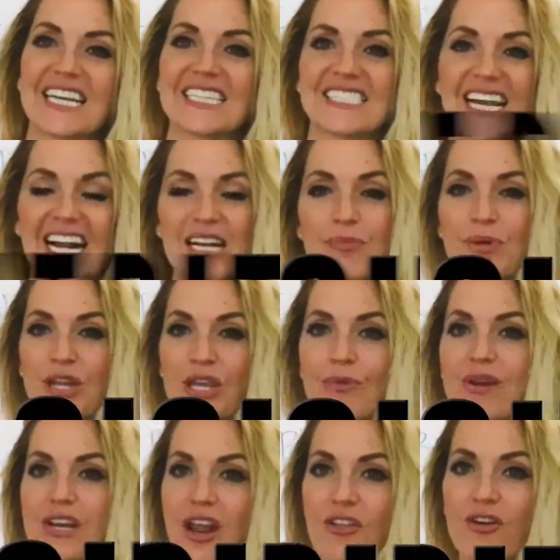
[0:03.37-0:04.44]
excited to bring you
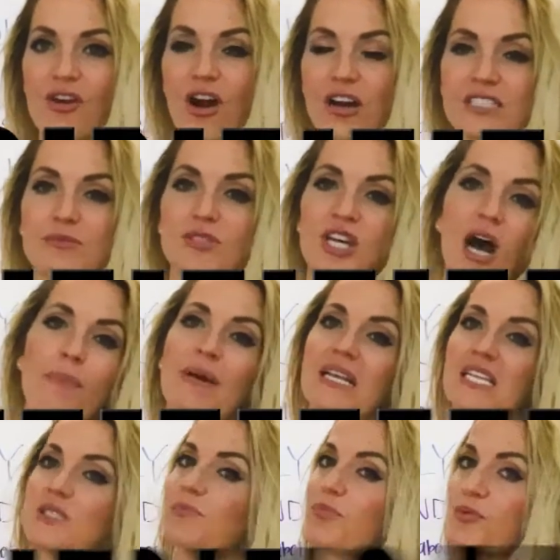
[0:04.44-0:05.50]
another awesome topic
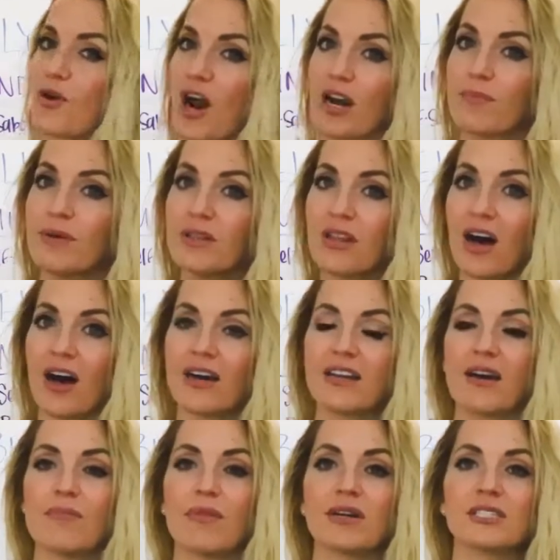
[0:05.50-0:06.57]
that's brought up a lot
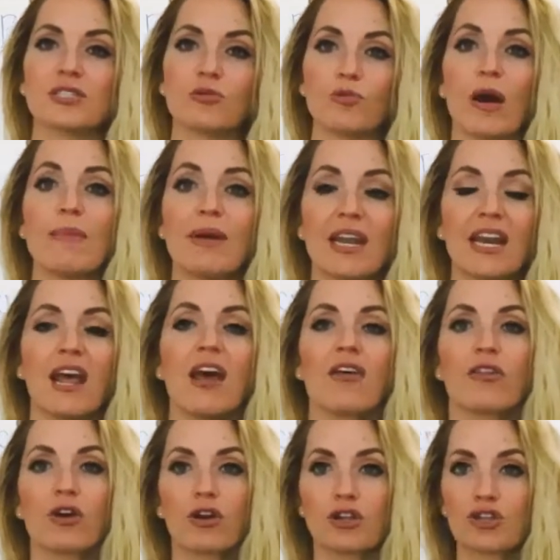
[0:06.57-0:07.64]
amongst women that are